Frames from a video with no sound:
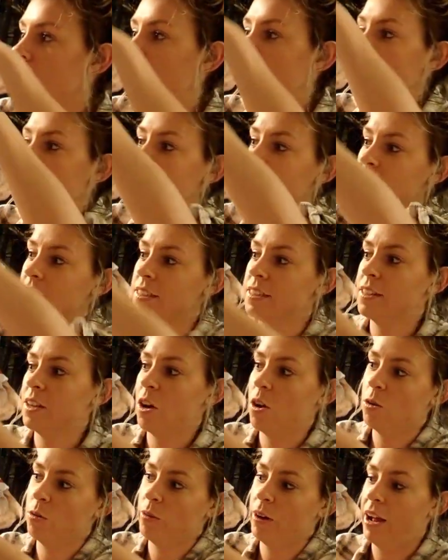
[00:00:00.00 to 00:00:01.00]
this
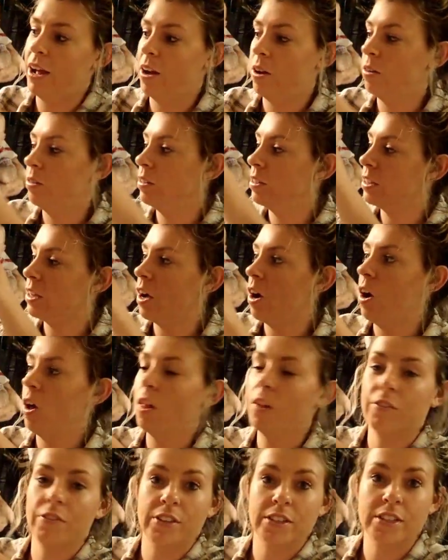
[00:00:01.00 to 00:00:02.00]
around all
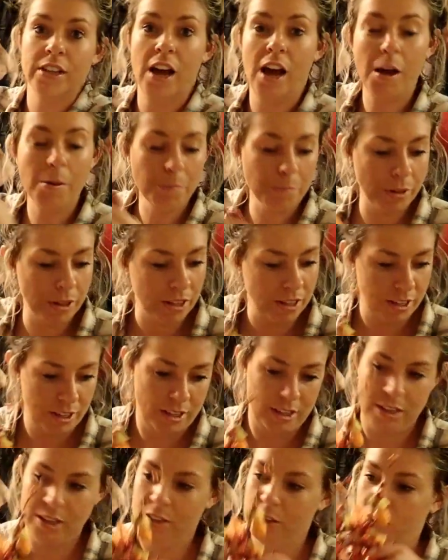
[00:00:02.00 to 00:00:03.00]
of the top.
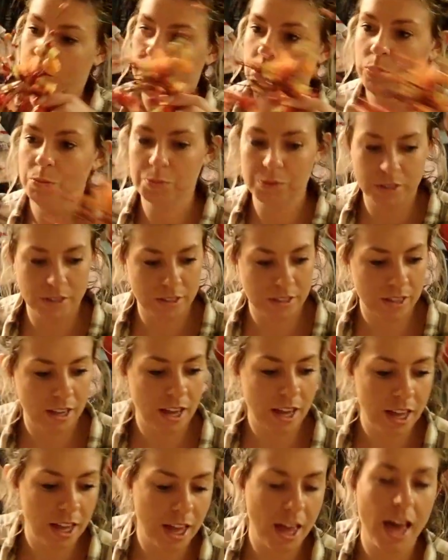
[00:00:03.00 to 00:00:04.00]

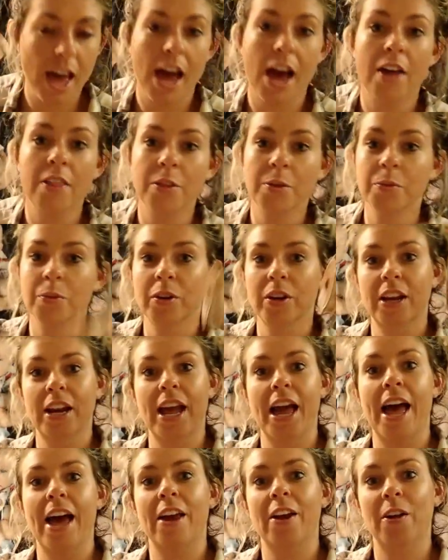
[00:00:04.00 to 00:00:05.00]
Oops. And then we're
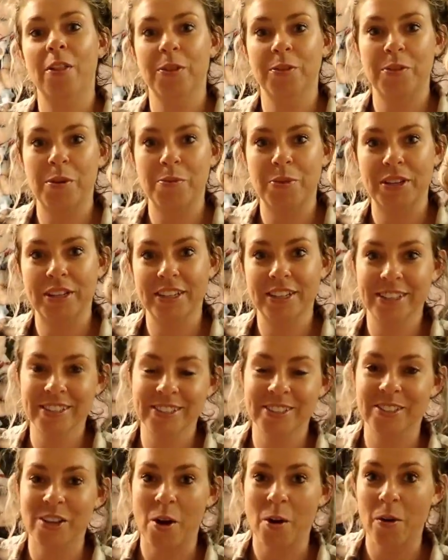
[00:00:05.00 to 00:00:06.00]
gonna add on the ribbon.
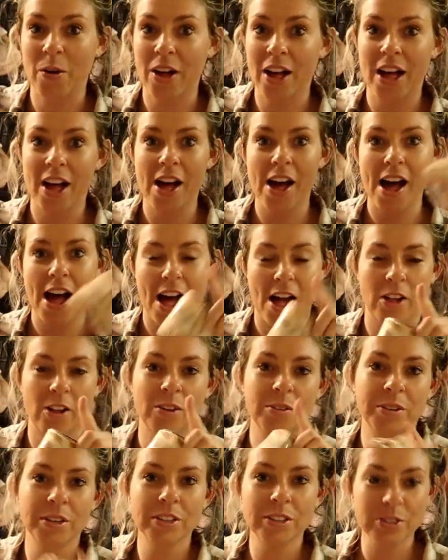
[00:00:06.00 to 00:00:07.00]
So I'll
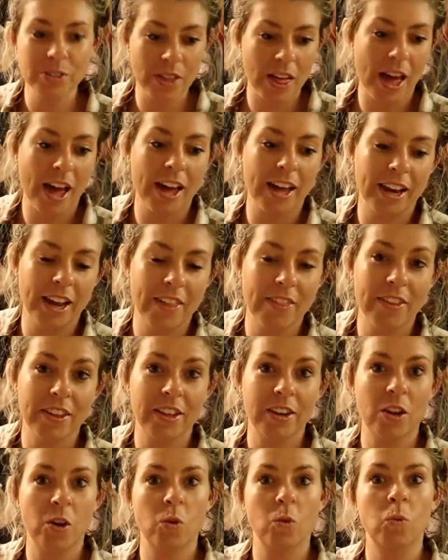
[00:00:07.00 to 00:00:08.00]
go to do that and
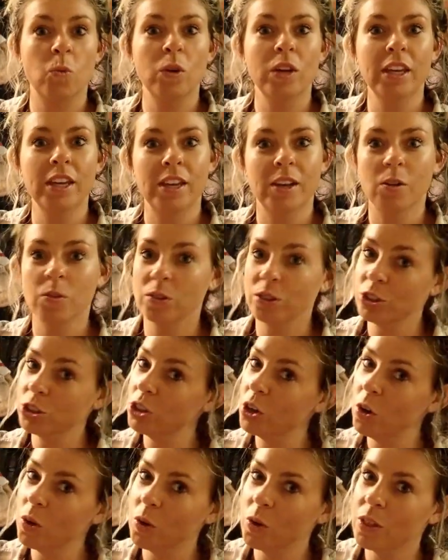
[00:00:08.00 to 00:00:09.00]
then we will
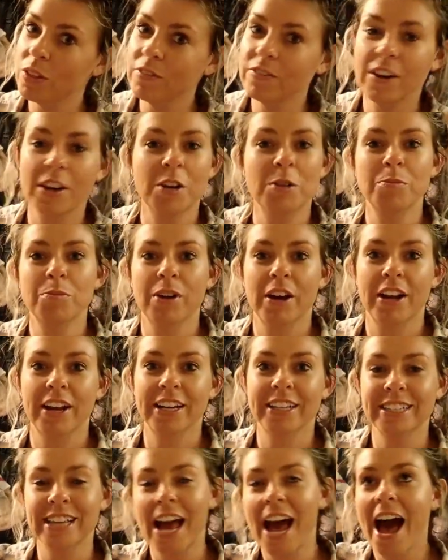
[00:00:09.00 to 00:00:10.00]
show you the final
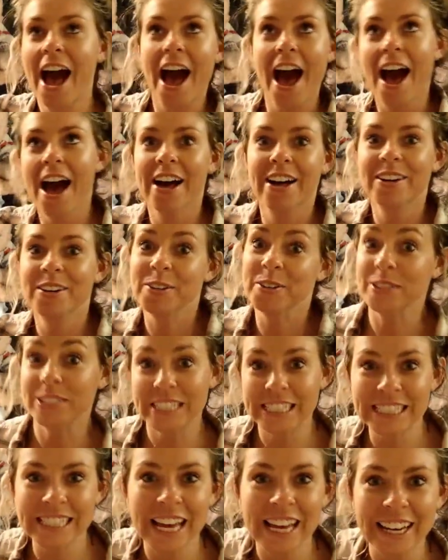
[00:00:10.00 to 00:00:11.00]
product. Who's
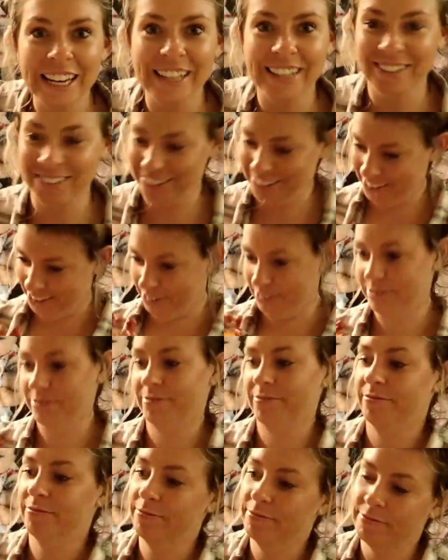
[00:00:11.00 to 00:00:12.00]
excited?
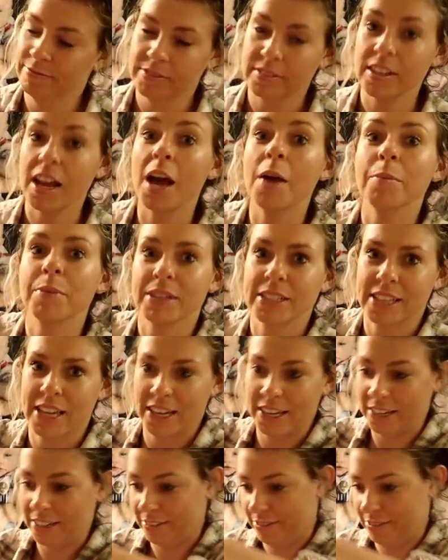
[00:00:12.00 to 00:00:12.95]
I'm excited.